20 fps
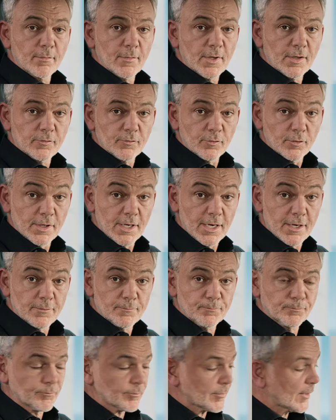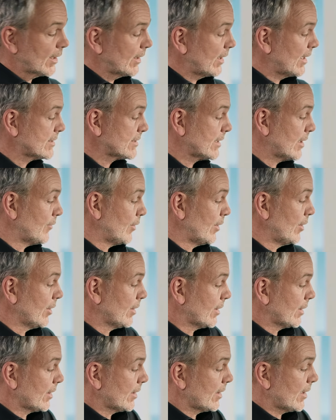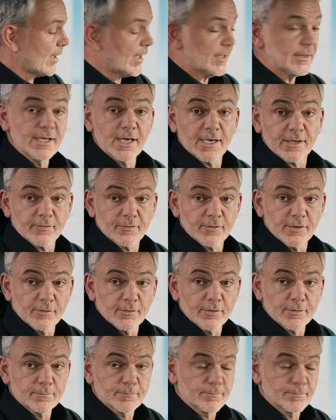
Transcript: So now, let's have a look at the exterior.